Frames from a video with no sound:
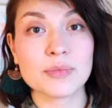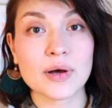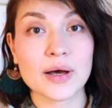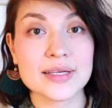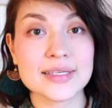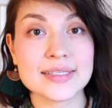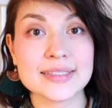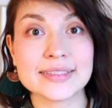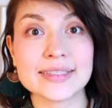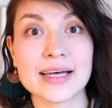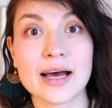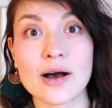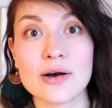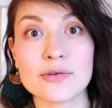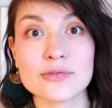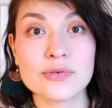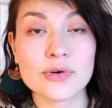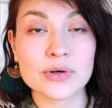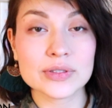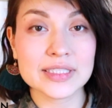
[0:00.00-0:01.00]
my
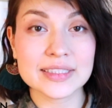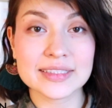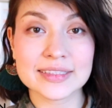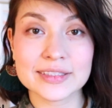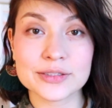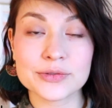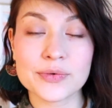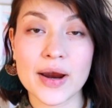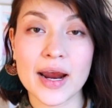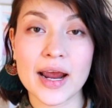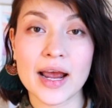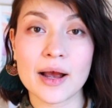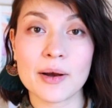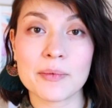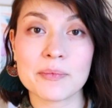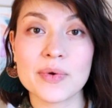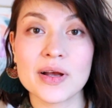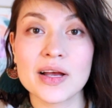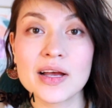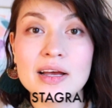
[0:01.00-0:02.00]
stuff on
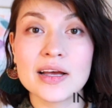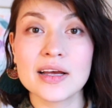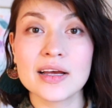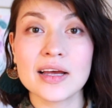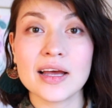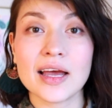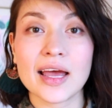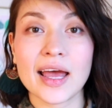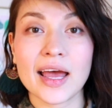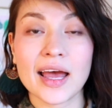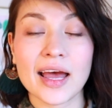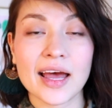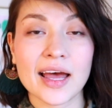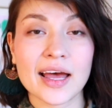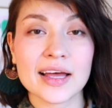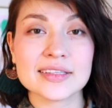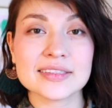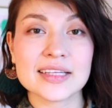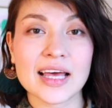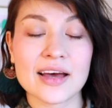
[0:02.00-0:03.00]
Instagram
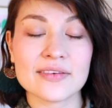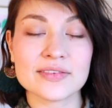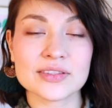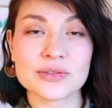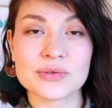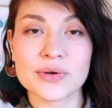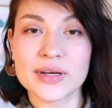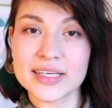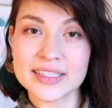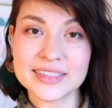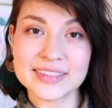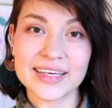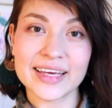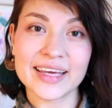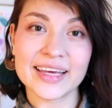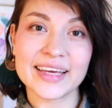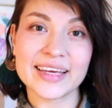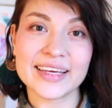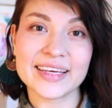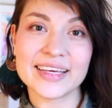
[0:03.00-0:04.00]
and have a great
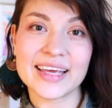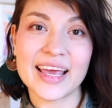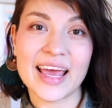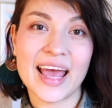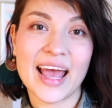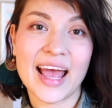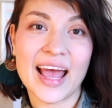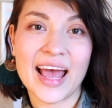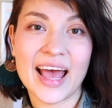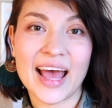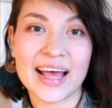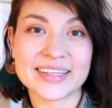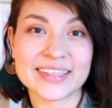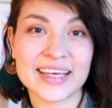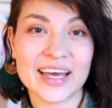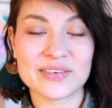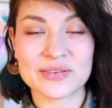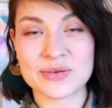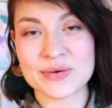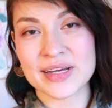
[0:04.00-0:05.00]
day and
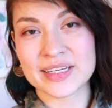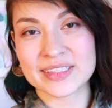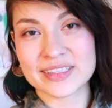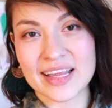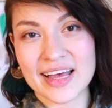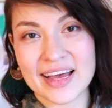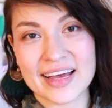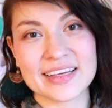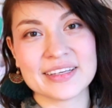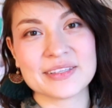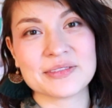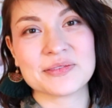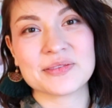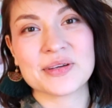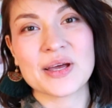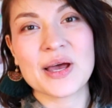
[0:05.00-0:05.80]
have a great life.